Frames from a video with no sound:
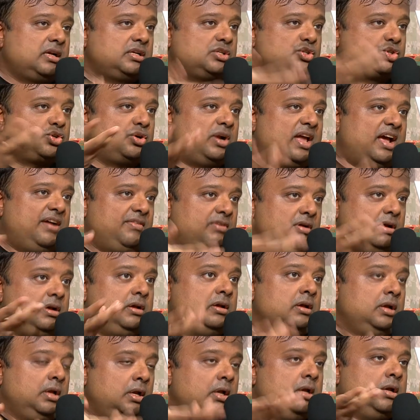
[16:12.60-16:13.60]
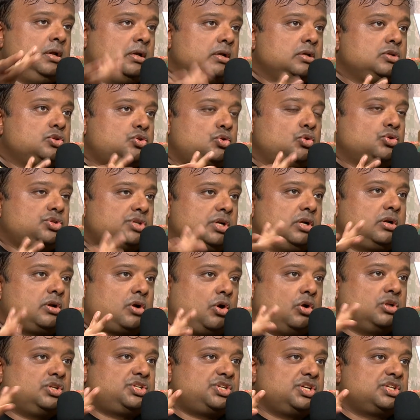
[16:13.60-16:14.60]
should have a social
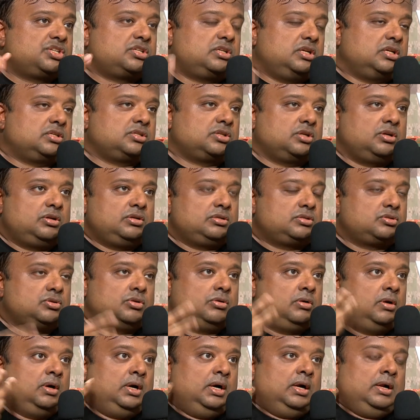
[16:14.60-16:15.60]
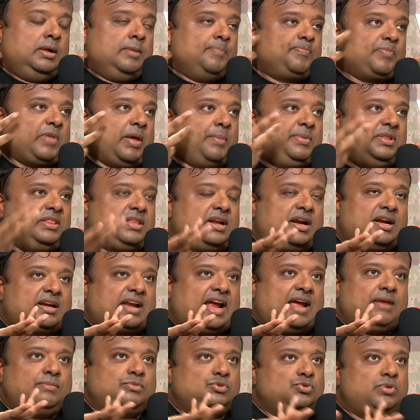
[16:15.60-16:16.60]
consciousness, you know. So, I mean, there are
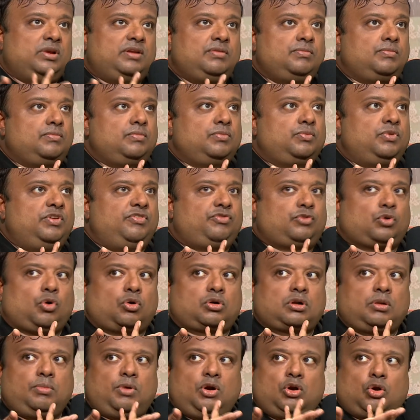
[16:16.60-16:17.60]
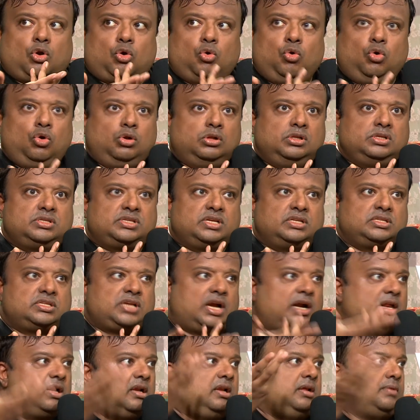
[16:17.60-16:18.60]
times when we've talked about roles and
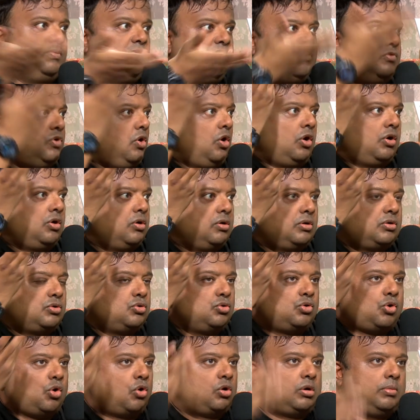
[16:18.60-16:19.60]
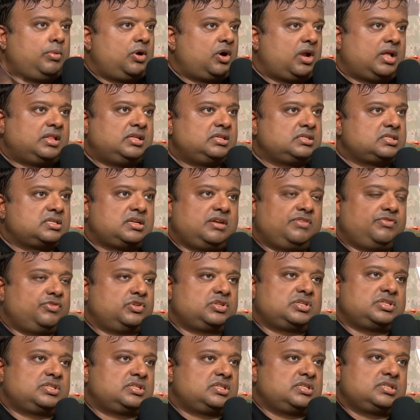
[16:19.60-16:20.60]
suddenly we've gone to talk about other stuff, which
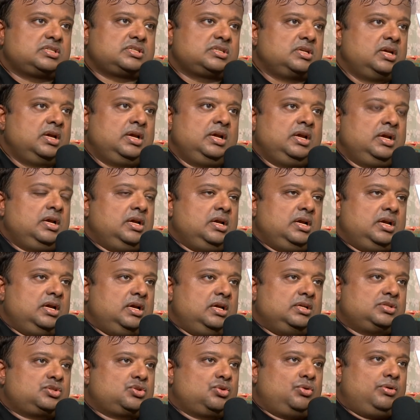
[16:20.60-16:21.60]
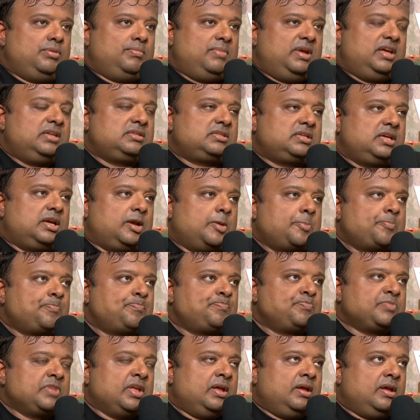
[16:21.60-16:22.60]
is just so amazing.
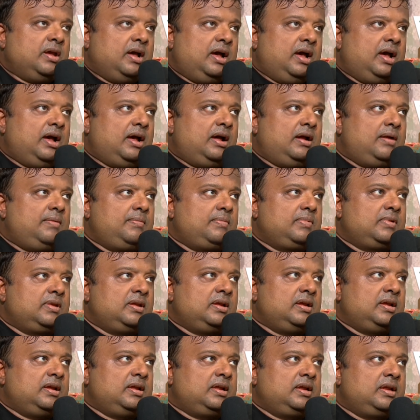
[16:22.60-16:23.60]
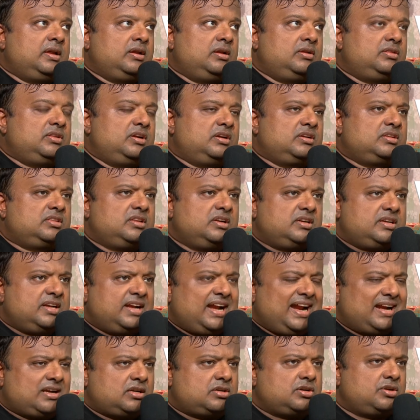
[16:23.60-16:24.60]
The
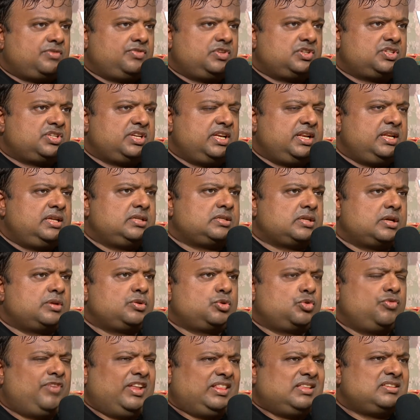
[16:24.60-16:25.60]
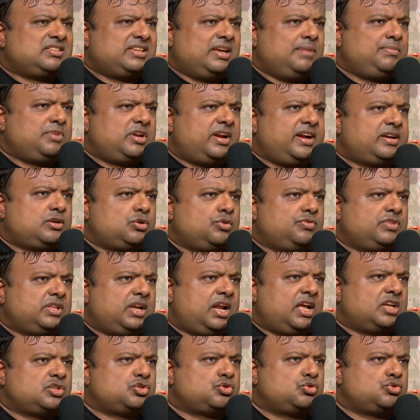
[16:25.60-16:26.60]
director of the series, you've had the same director over the
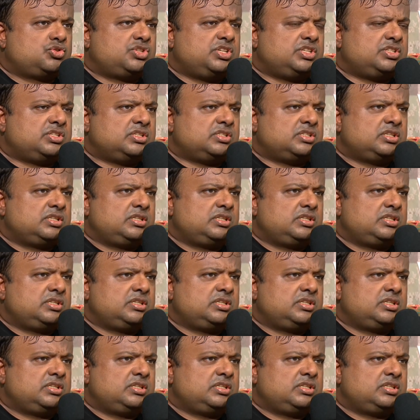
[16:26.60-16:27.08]
last two seasons, isn't